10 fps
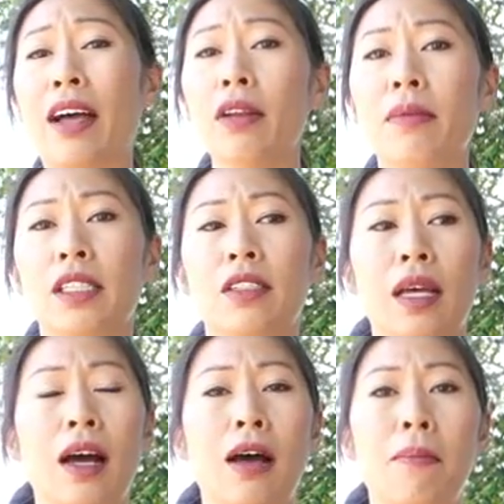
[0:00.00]
elements
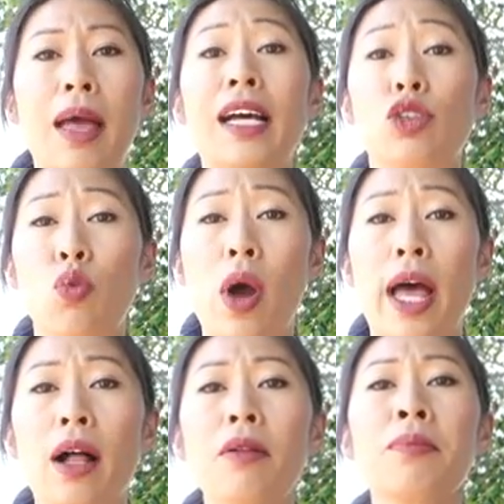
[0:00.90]
as
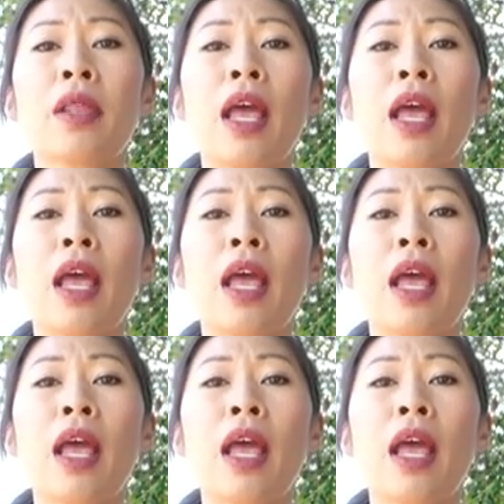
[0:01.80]
well,